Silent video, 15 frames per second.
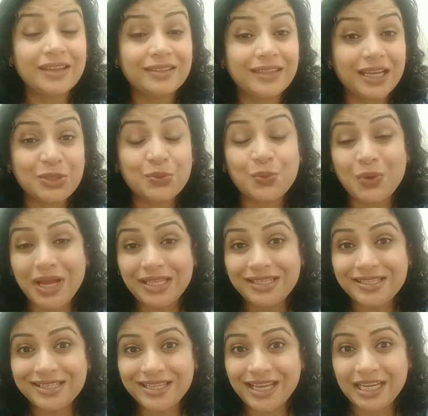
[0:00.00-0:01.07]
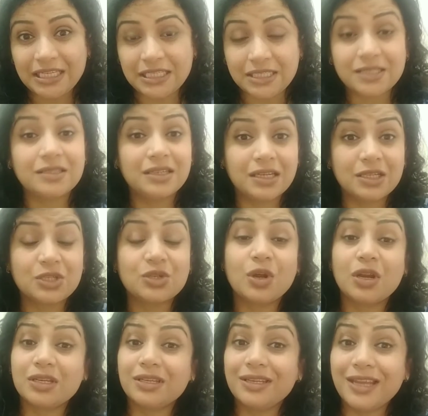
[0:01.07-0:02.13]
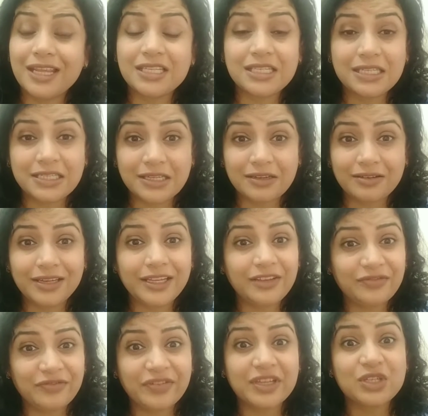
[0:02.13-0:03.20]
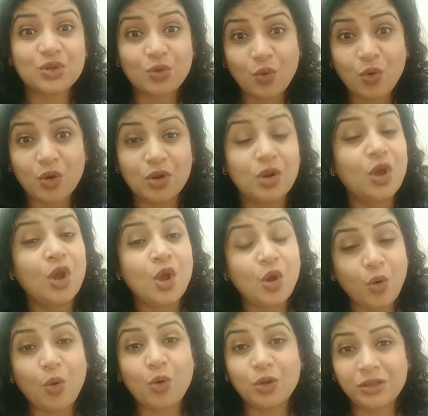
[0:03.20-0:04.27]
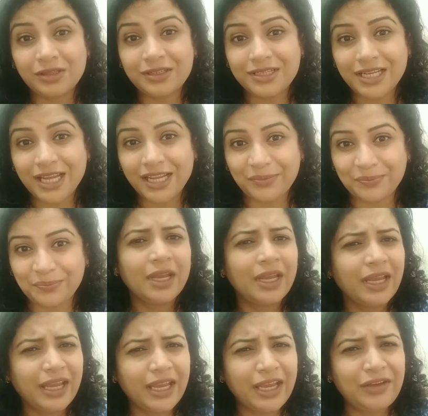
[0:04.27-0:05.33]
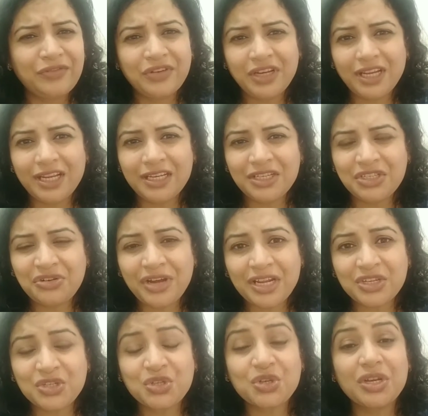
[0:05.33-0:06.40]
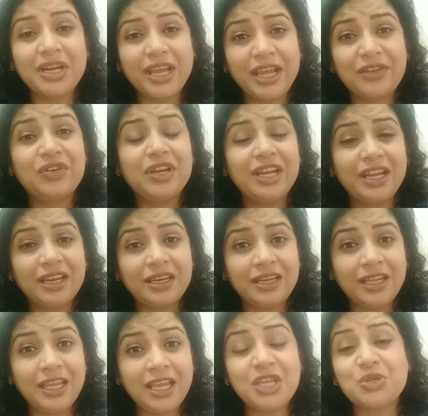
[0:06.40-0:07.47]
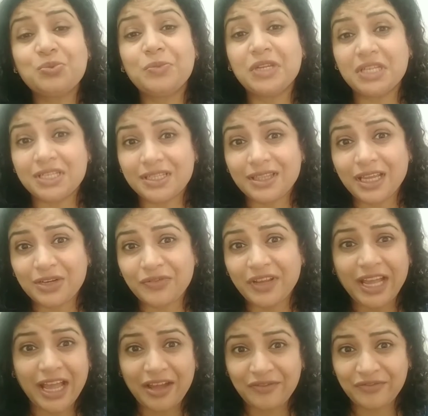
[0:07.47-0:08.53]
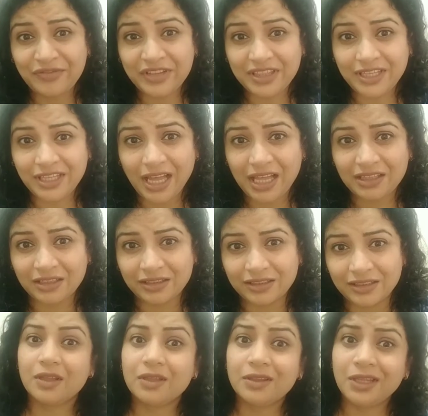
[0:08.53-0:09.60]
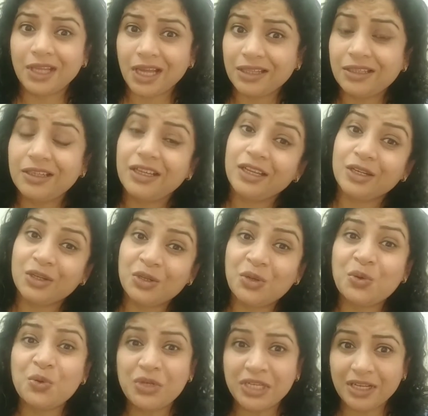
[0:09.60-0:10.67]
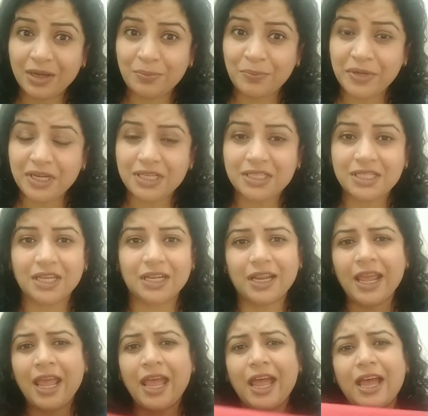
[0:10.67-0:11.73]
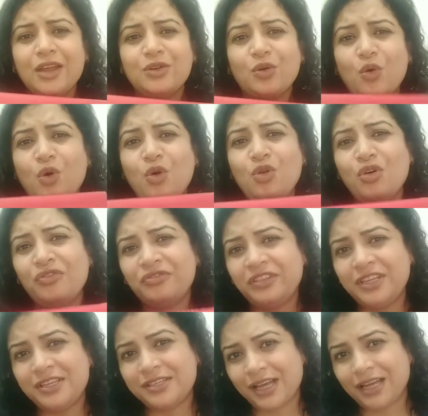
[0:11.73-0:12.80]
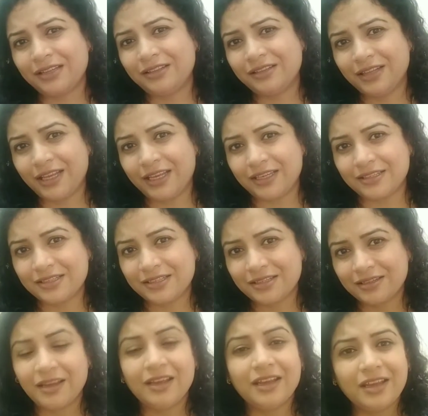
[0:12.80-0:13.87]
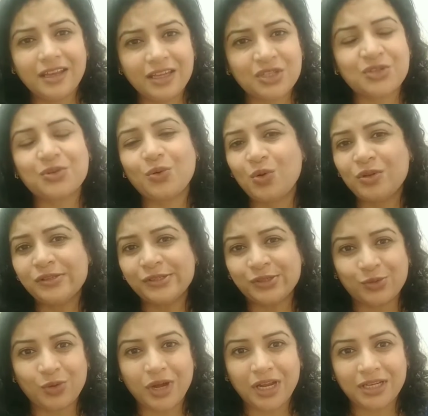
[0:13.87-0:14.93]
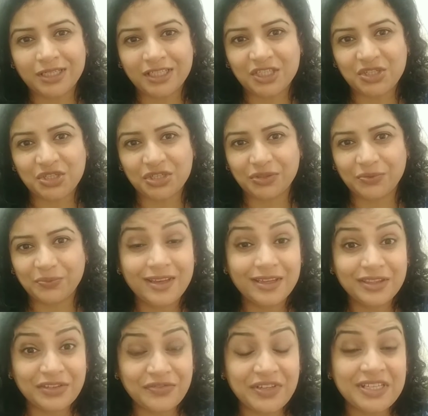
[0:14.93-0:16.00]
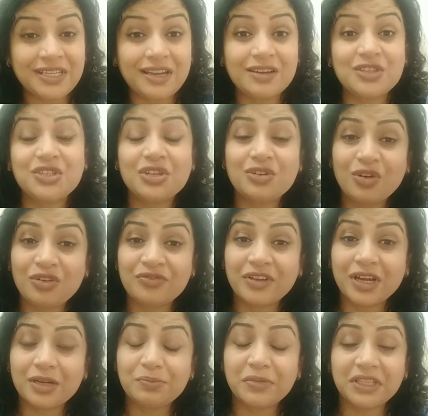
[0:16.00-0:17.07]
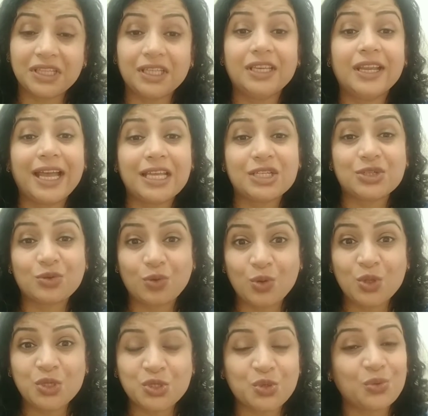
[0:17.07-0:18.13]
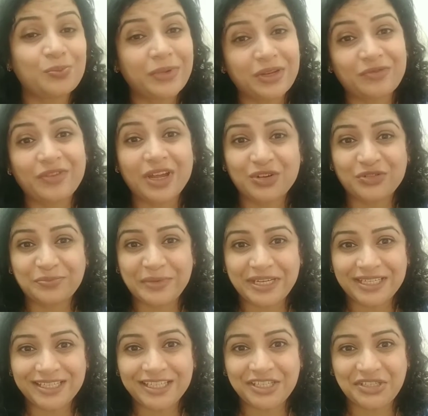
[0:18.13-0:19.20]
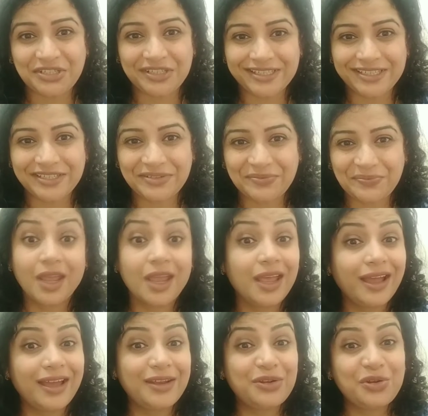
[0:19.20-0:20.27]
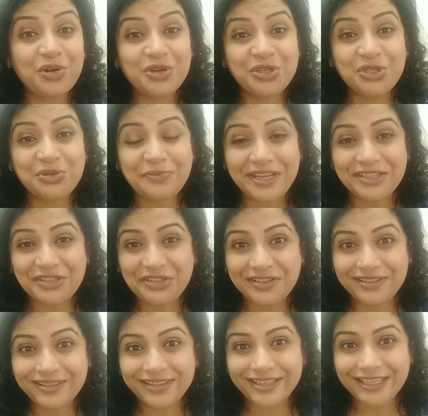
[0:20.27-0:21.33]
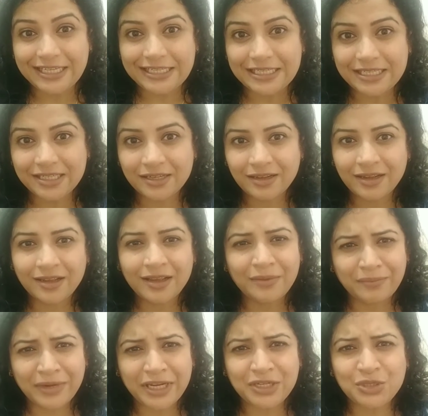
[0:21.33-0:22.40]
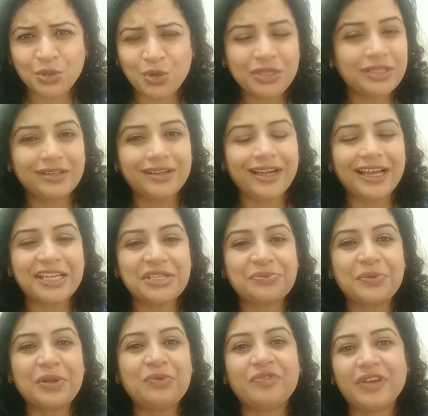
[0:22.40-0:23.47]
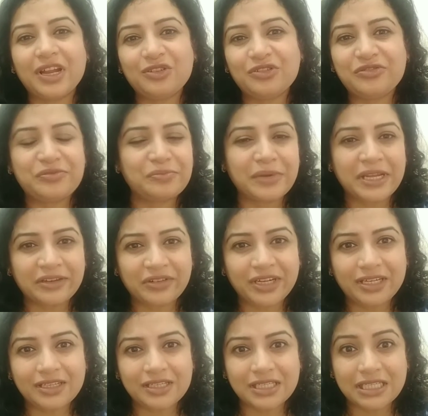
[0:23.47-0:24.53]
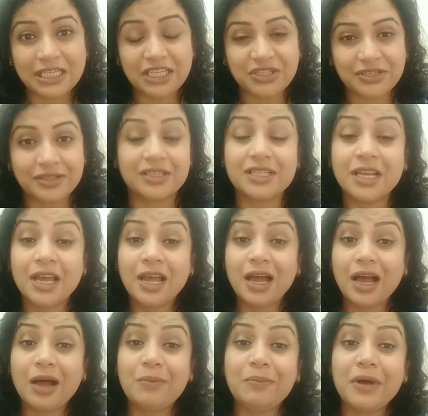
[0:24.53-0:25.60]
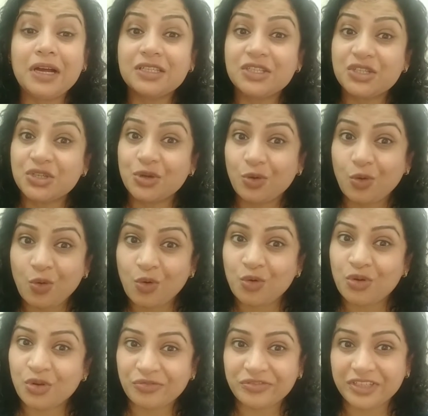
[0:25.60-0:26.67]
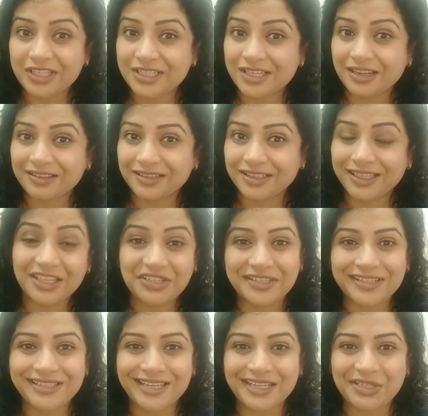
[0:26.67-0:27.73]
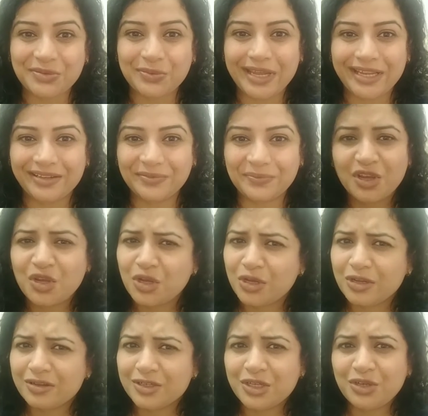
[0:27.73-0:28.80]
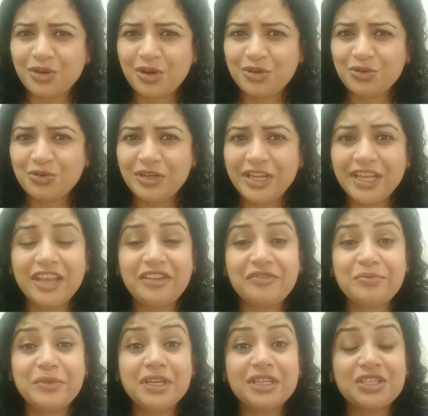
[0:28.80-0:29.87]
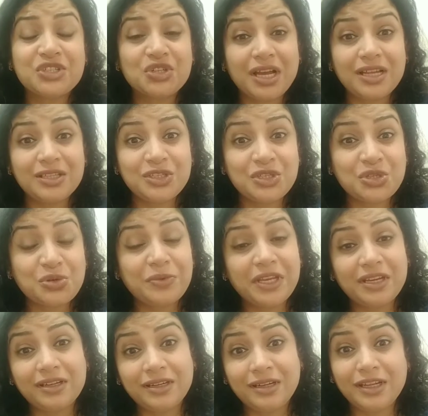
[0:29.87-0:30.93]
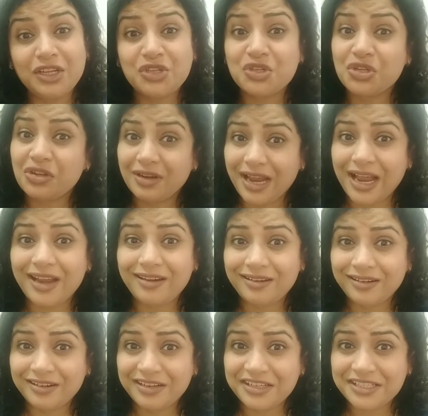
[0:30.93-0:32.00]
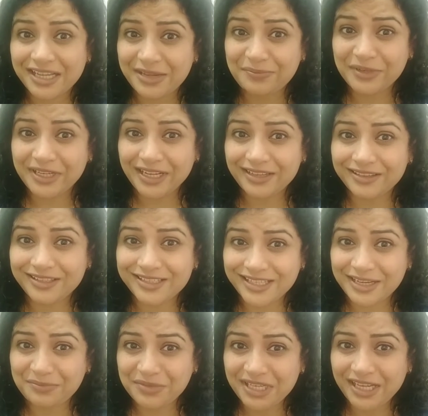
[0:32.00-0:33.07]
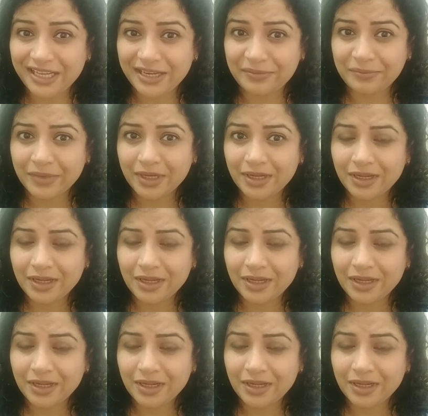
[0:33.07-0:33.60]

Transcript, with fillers: that one size does not necessarily fit all all the time every interaction every engagement that we have with other the other including a person and all of these other things is also our teacher the Visarjan of Ganpati has also been one of my teachers. And not to mention the least, my daughter has been one of my greatest teachers amongst all of these other teachers as well. She not only gave me a chance to be her teacher and her disciple at the same time,